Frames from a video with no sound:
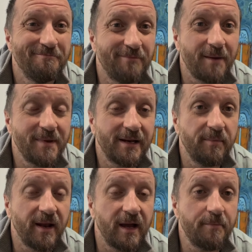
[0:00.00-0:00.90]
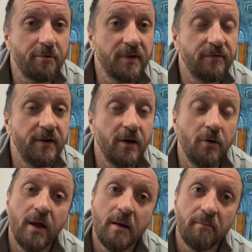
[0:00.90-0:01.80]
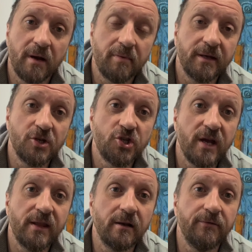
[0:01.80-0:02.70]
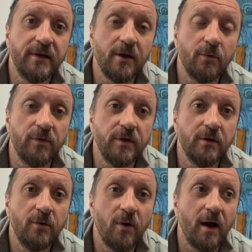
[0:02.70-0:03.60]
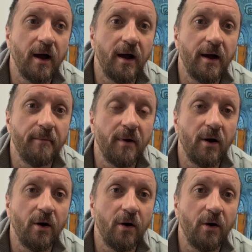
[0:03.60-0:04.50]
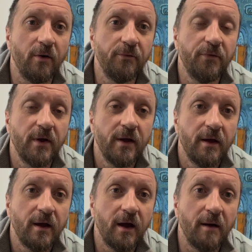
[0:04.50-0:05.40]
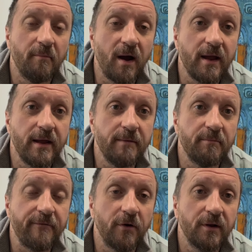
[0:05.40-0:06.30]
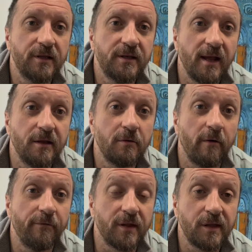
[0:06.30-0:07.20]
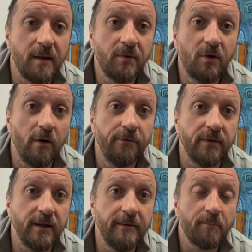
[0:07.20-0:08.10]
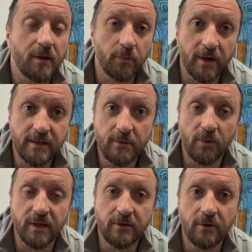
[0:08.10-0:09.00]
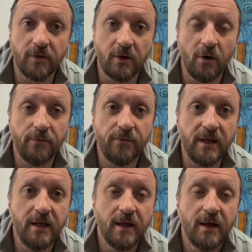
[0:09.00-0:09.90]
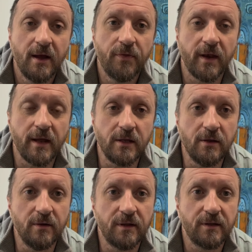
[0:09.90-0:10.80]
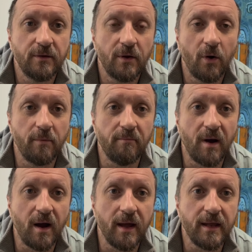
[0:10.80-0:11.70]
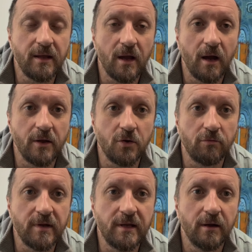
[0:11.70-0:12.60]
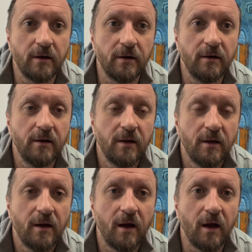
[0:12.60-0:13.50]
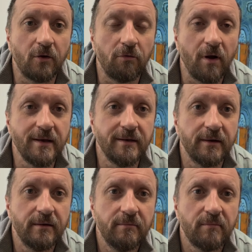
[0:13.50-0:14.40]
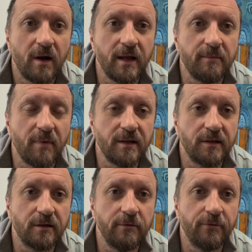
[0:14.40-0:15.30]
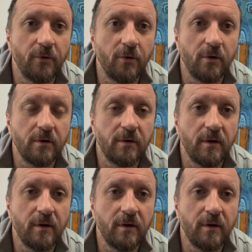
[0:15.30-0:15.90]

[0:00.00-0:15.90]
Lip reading: Might be a little bit hyper in this video, but I'm just going to share the little video with you of my first taste of the same coffee. So what I did was I took the coffee that I used on my Eureka grinder, my 64